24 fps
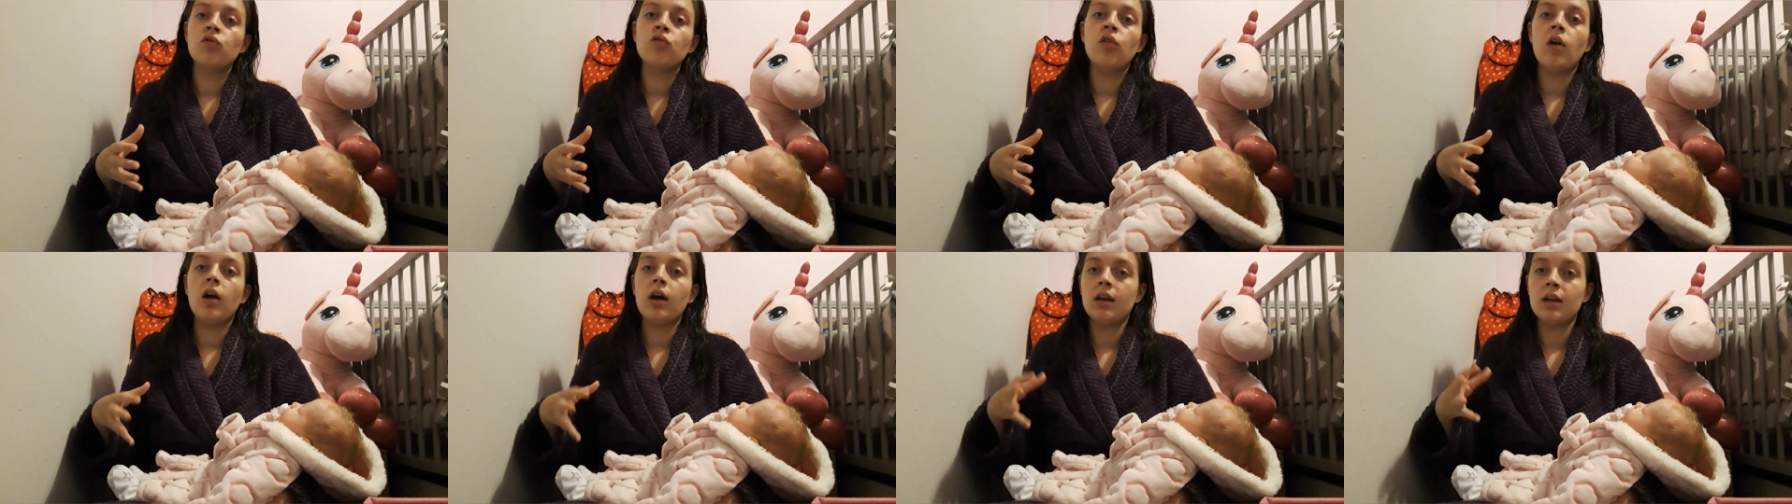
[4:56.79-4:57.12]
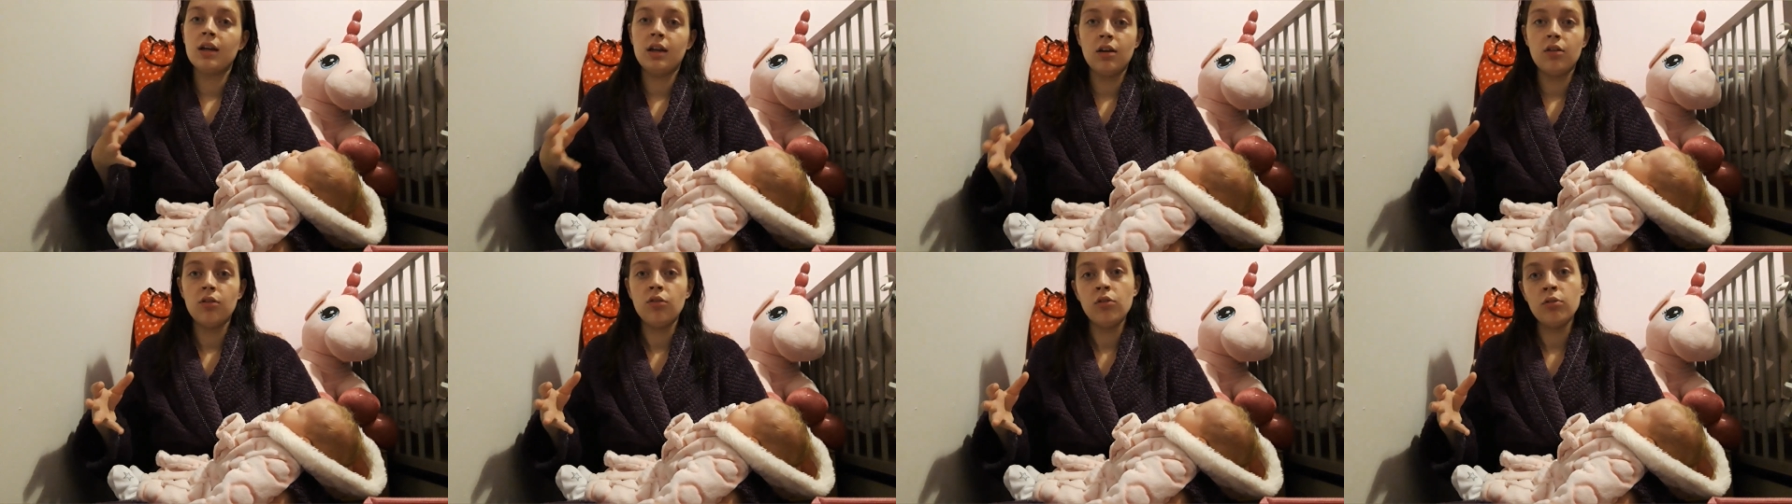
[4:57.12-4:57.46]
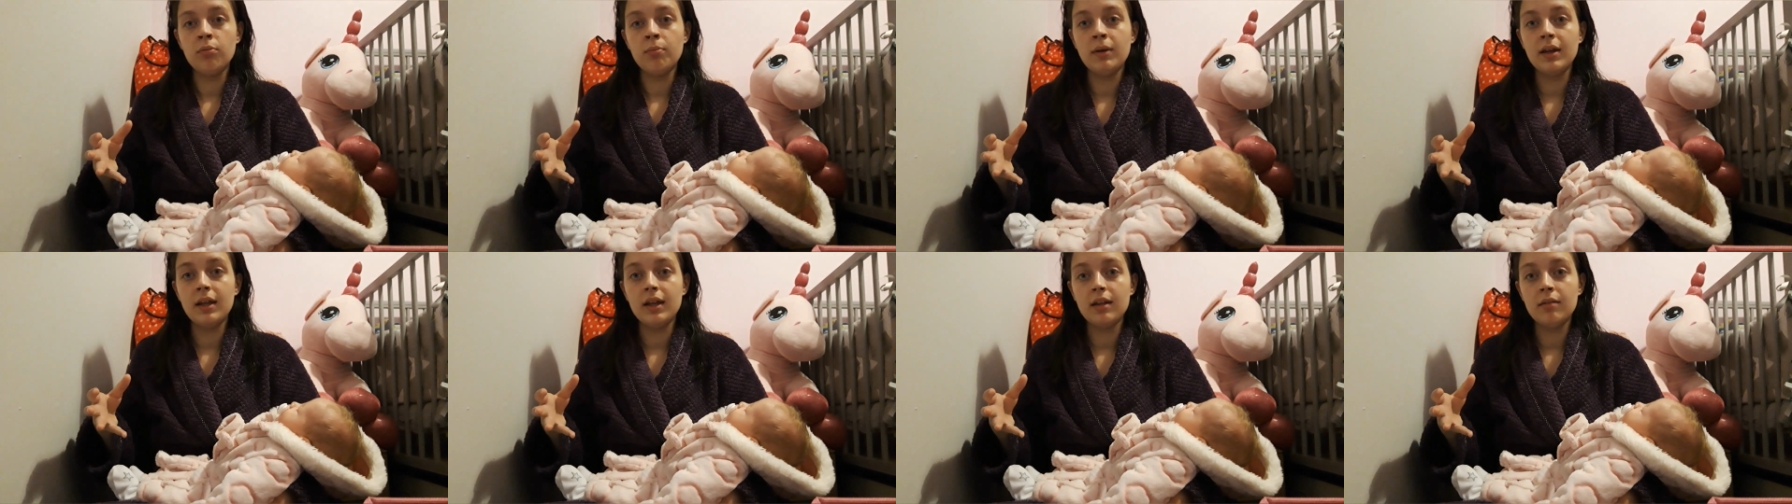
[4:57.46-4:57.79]
crack, and it
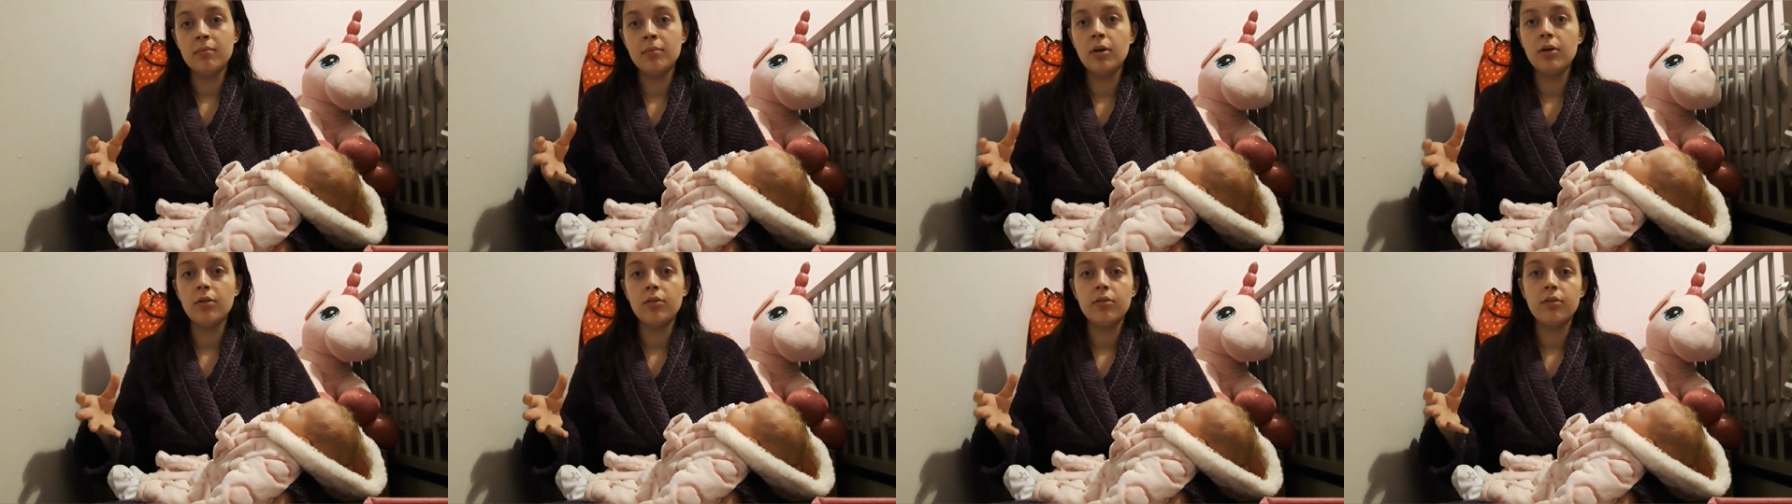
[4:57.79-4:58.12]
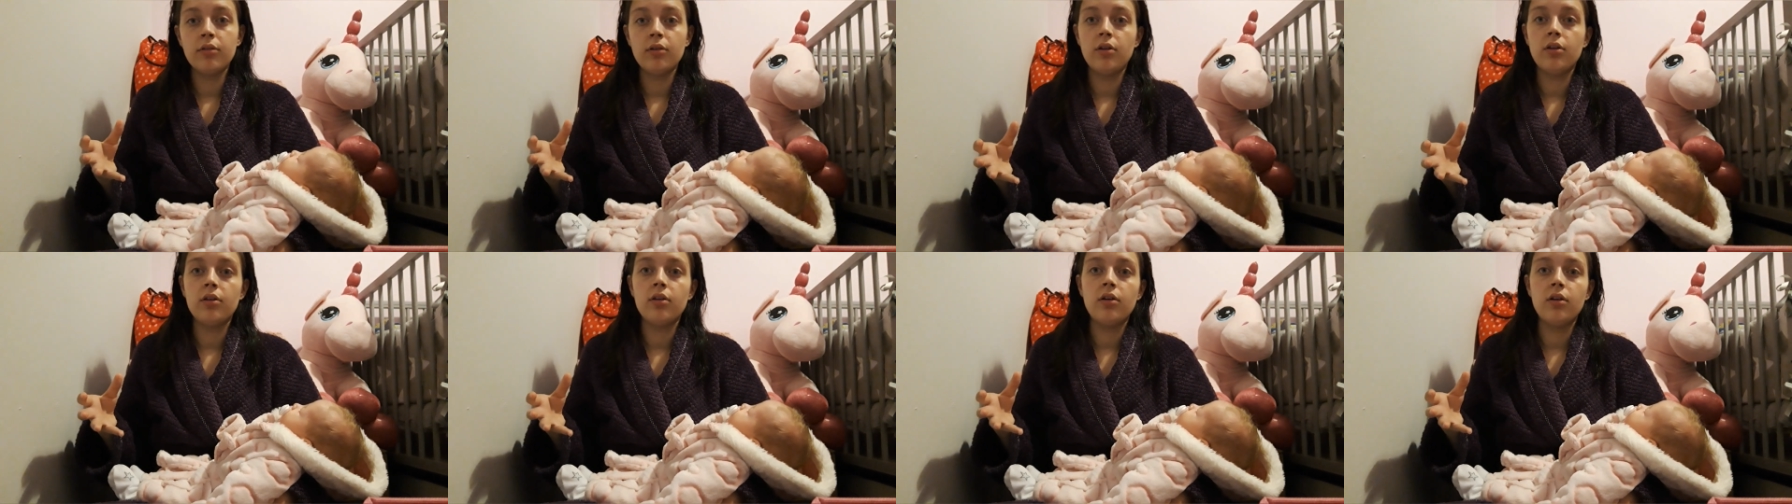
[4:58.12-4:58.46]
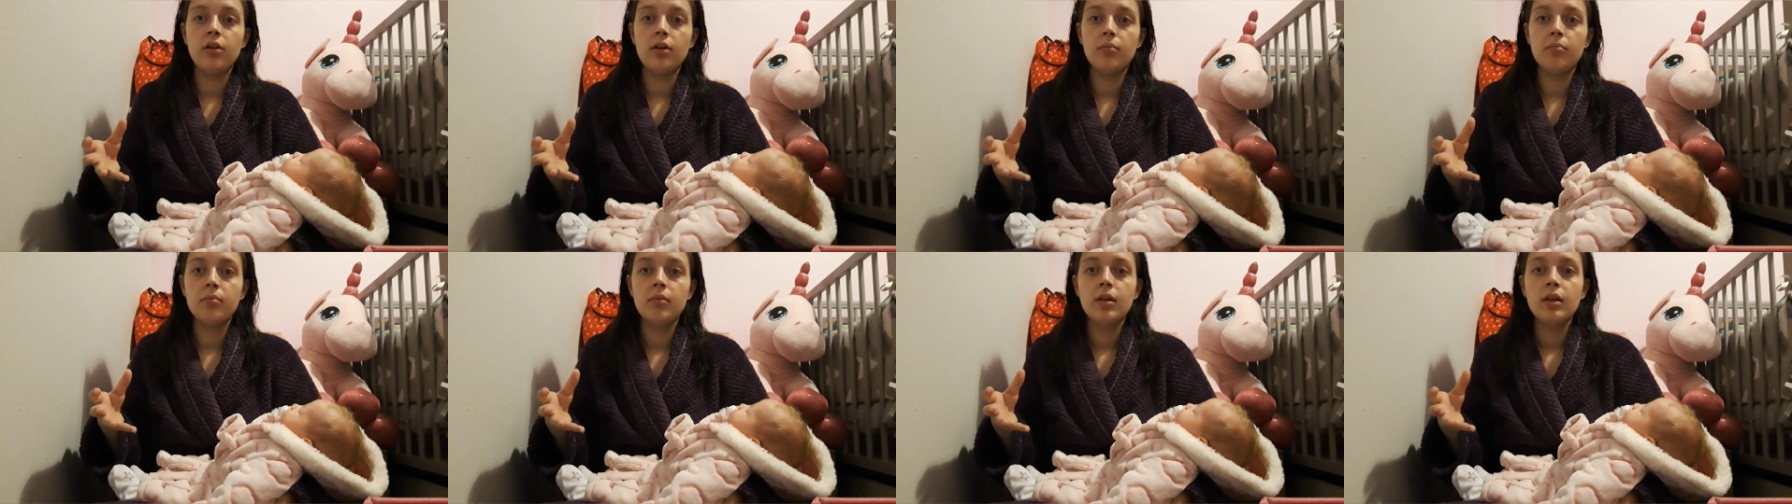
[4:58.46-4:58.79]
does bleed most of the
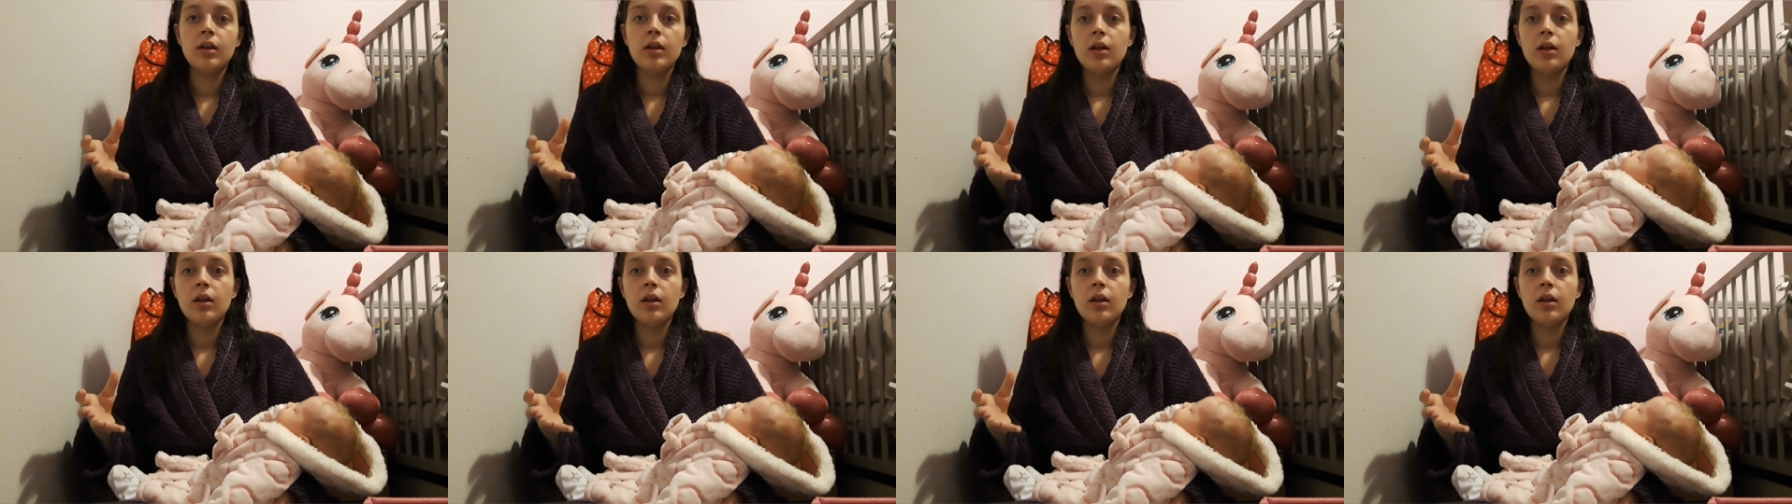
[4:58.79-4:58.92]
time.